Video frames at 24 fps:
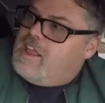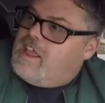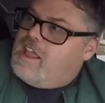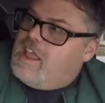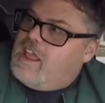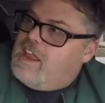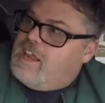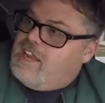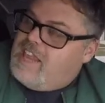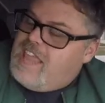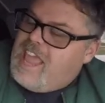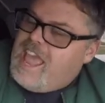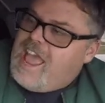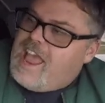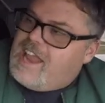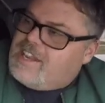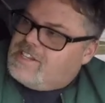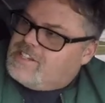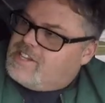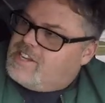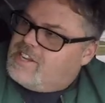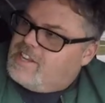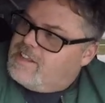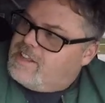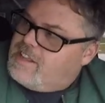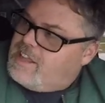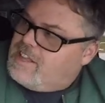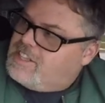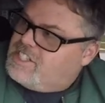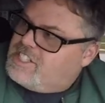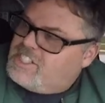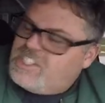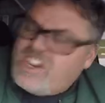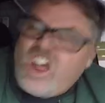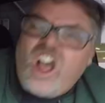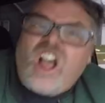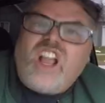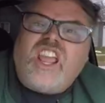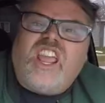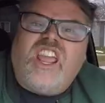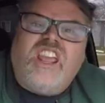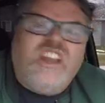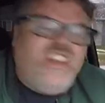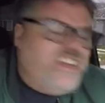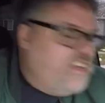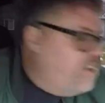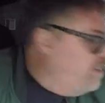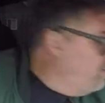and get a
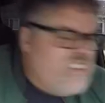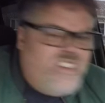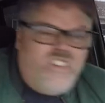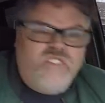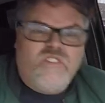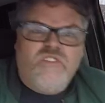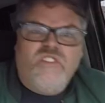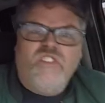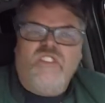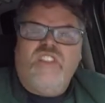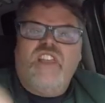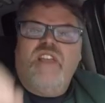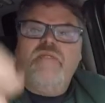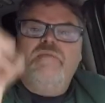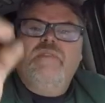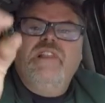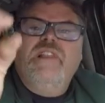socket for them